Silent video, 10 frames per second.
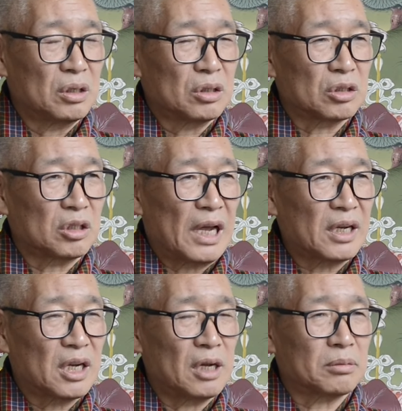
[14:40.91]
So
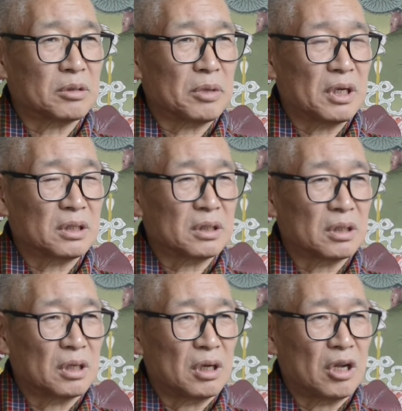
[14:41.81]
that helps because
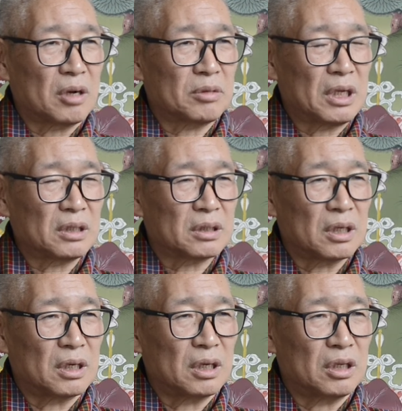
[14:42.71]
a lot of things, uh,